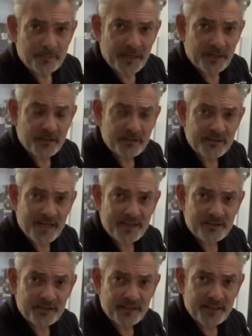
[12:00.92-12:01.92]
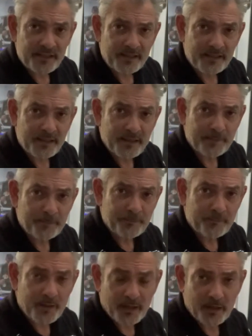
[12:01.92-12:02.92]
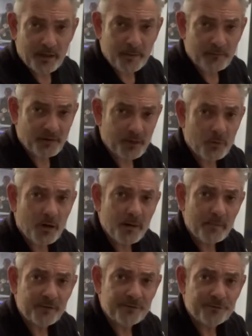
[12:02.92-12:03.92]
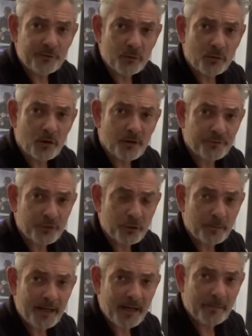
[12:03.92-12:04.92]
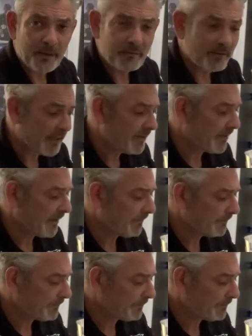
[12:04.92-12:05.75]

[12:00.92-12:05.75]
because that's the requirement for offshore powerboat racing.